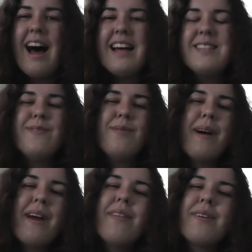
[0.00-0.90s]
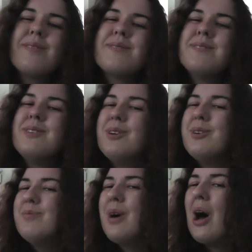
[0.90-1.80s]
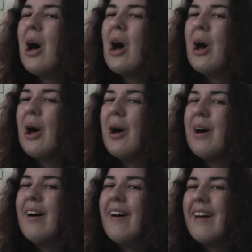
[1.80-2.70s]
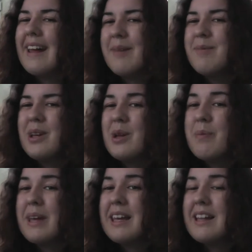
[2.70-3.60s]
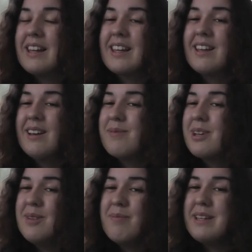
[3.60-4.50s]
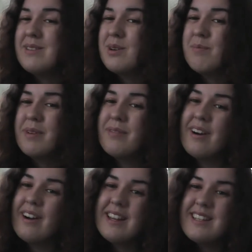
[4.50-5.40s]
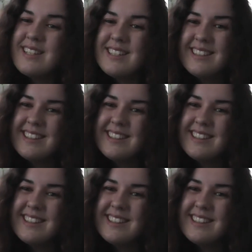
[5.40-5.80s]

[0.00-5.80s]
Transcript: As for my other costume, I am gonna be zombified.